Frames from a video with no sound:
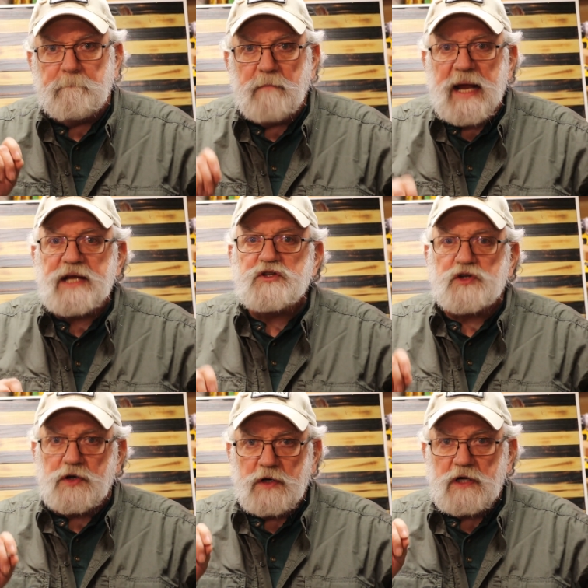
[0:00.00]

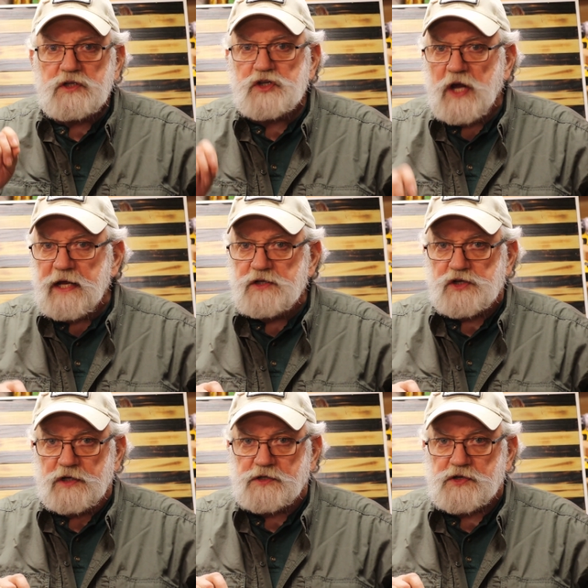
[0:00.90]
major
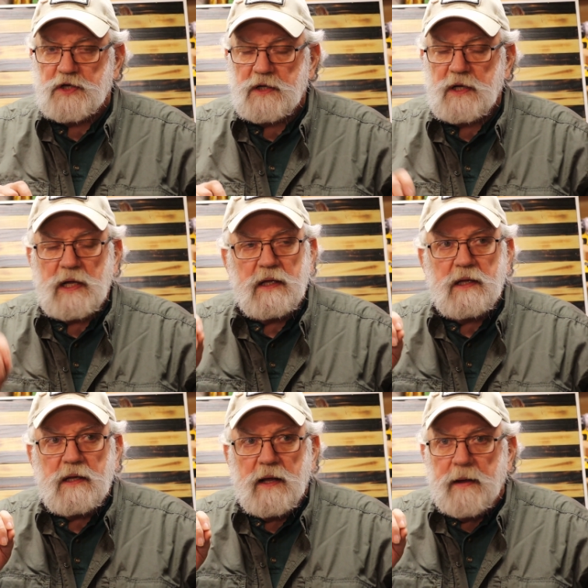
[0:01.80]
changes
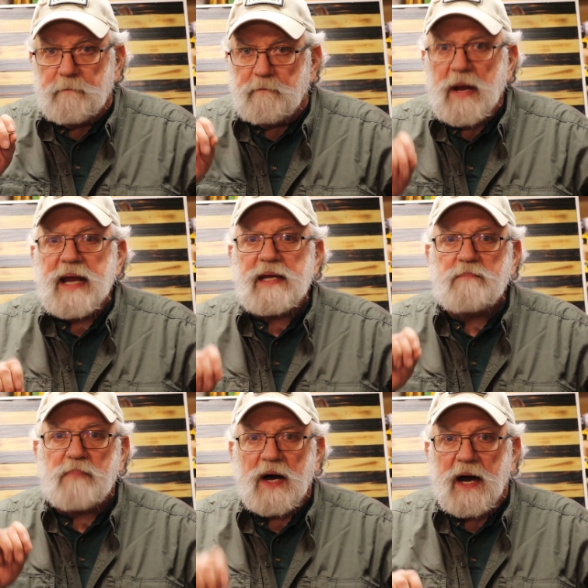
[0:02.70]

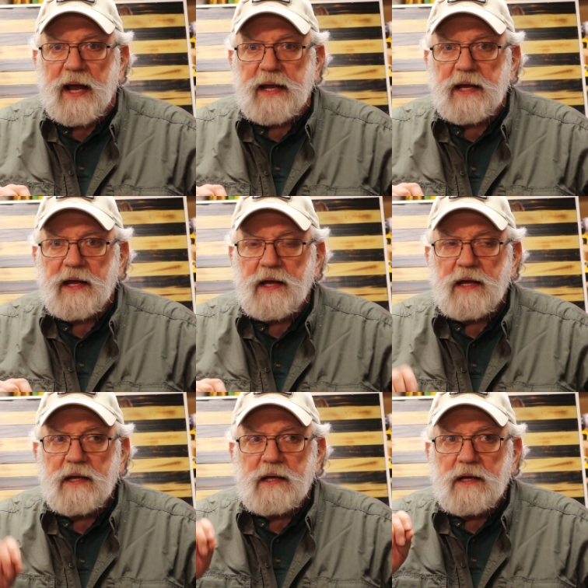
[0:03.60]
made by
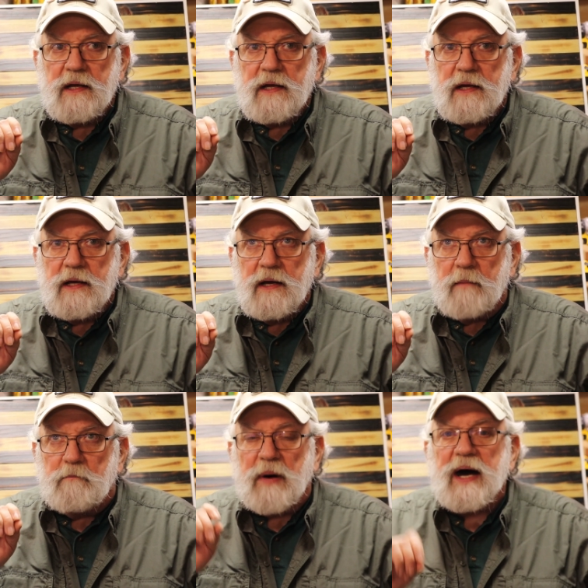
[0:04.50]

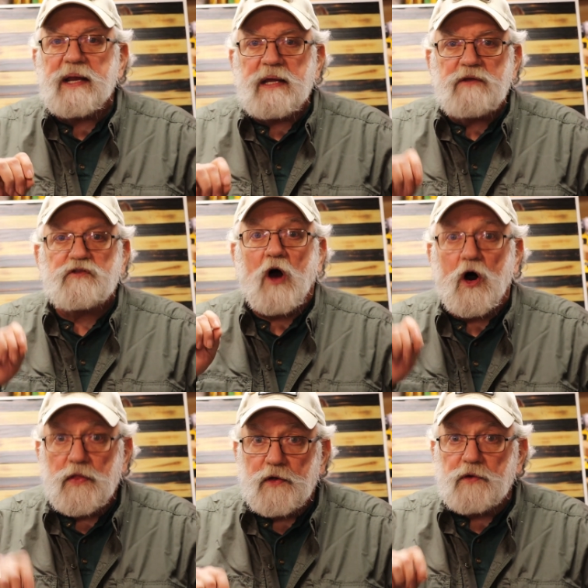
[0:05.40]
bodies
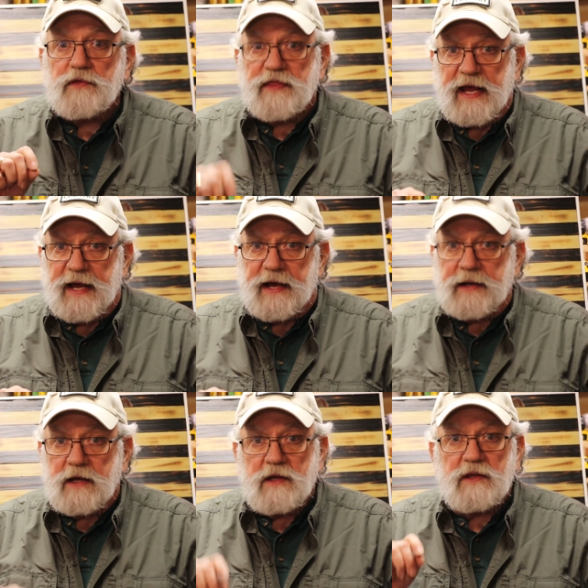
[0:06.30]
other
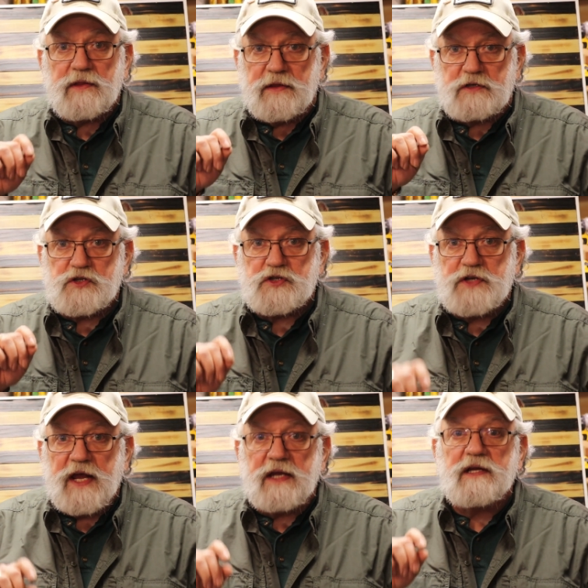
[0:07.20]
than the
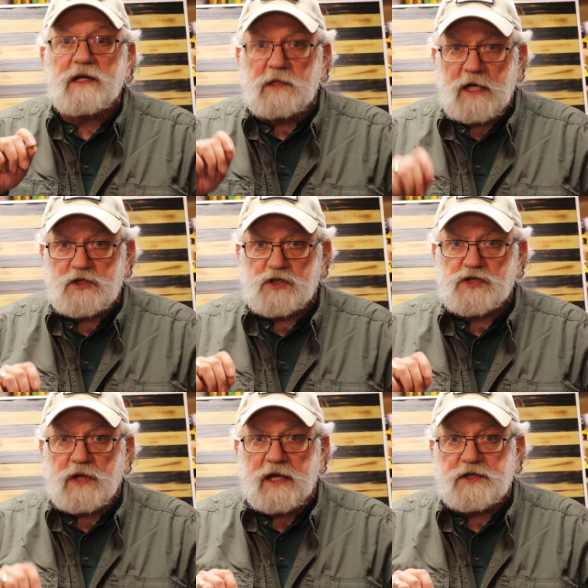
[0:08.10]
state
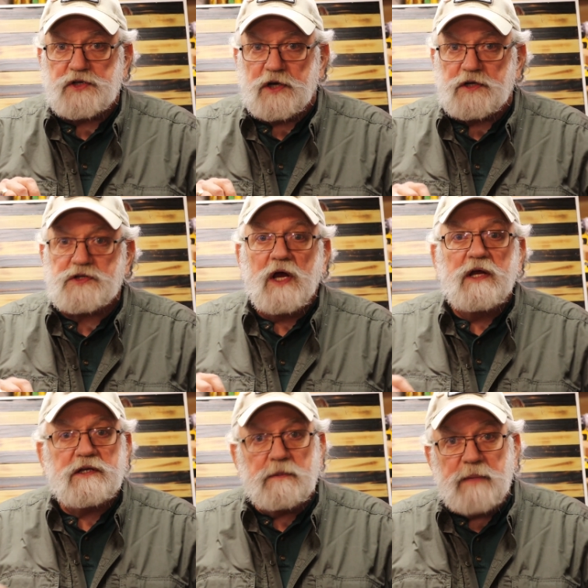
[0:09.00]
legislatures
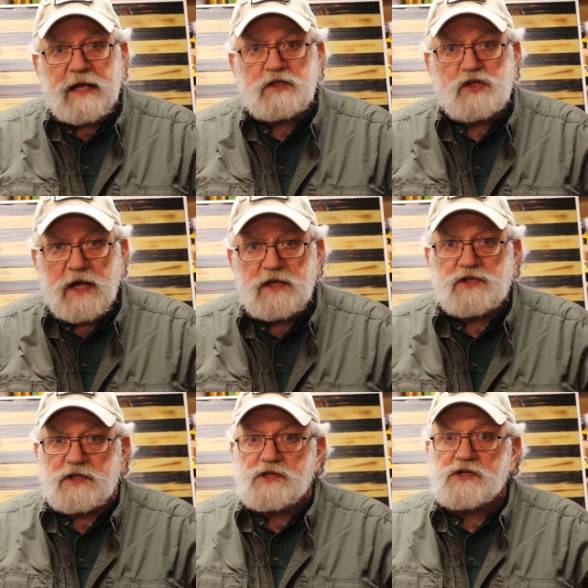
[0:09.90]
to make
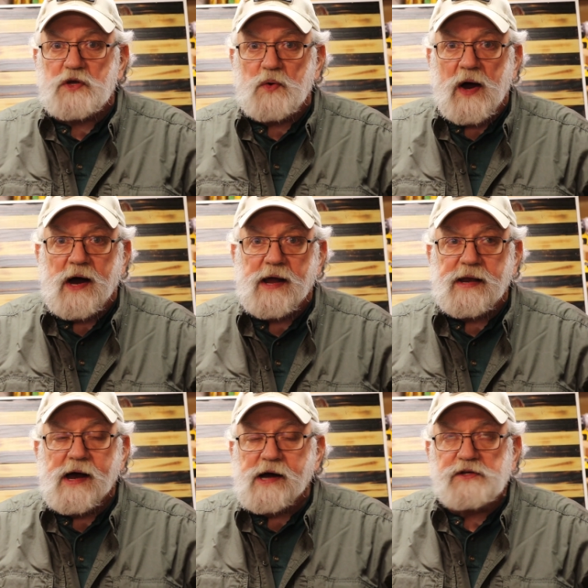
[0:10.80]
changes to
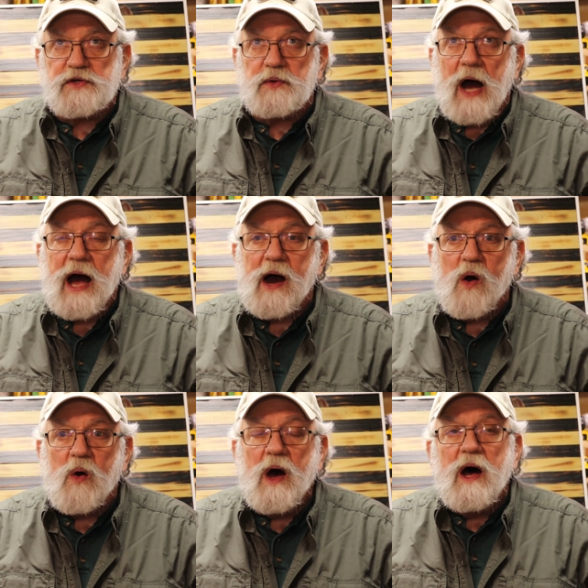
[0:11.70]
on to
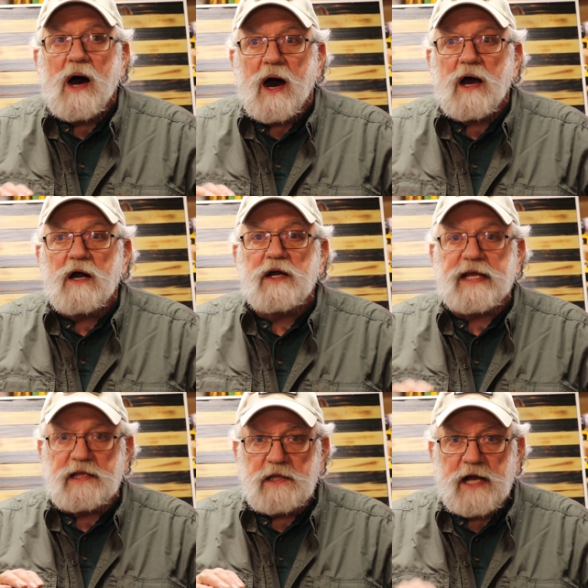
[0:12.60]
how our
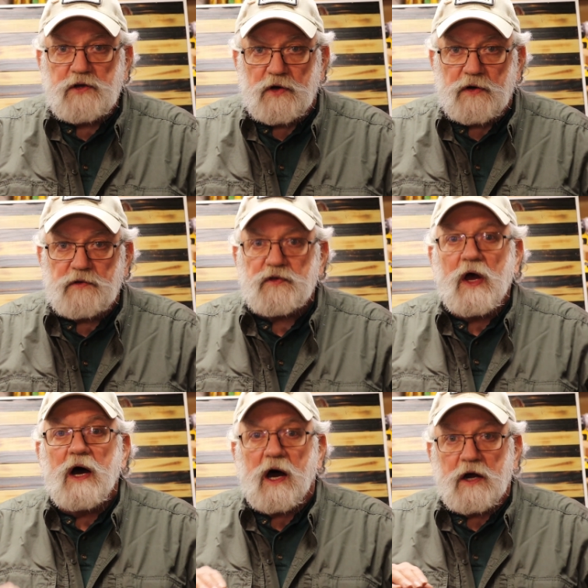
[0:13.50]
electors
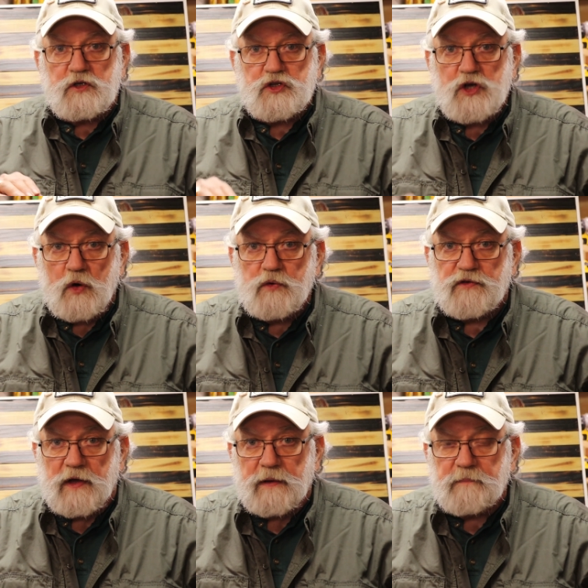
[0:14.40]
are
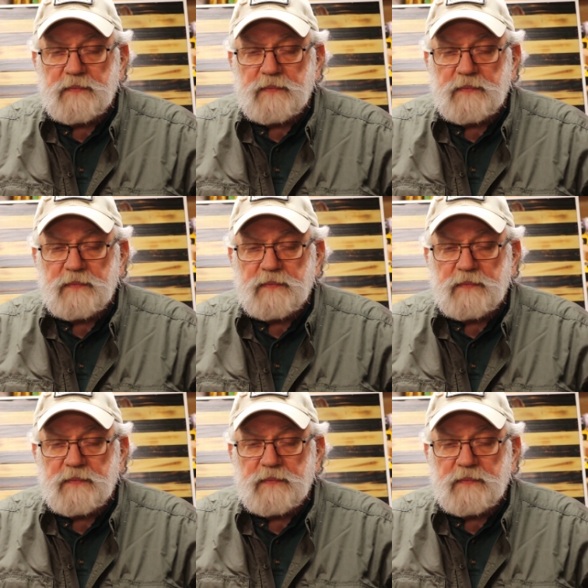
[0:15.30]
chosen.